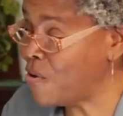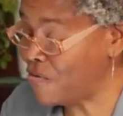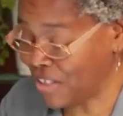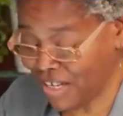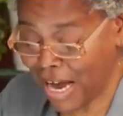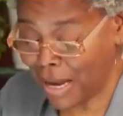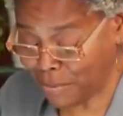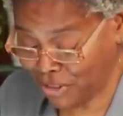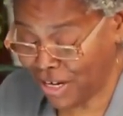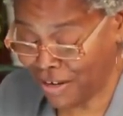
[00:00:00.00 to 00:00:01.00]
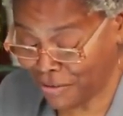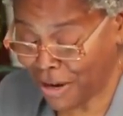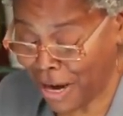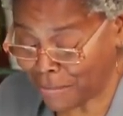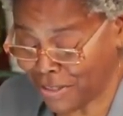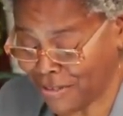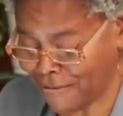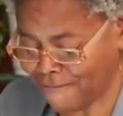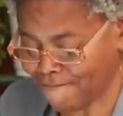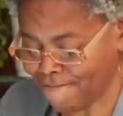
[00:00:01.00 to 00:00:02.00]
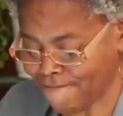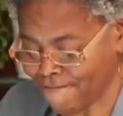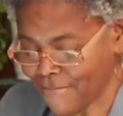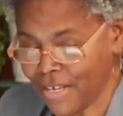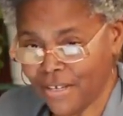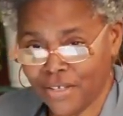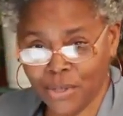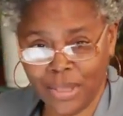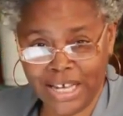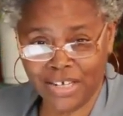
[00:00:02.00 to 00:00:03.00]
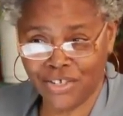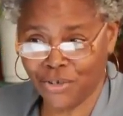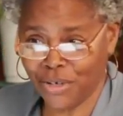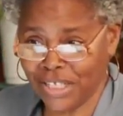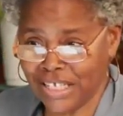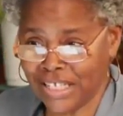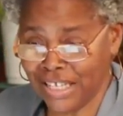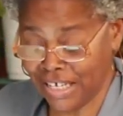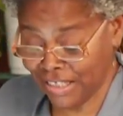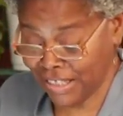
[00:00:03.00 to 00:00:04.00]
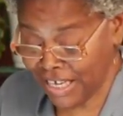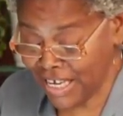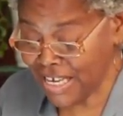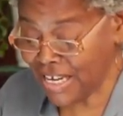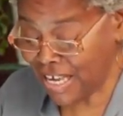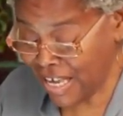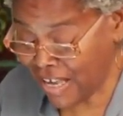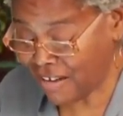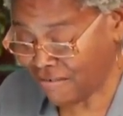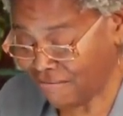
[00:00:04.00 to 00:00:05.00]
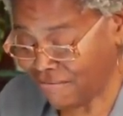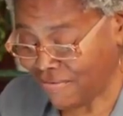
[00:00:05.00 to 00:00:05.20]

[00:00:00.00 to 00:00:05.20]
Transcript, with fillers: over the option, other options. So let us during this Lent lean in.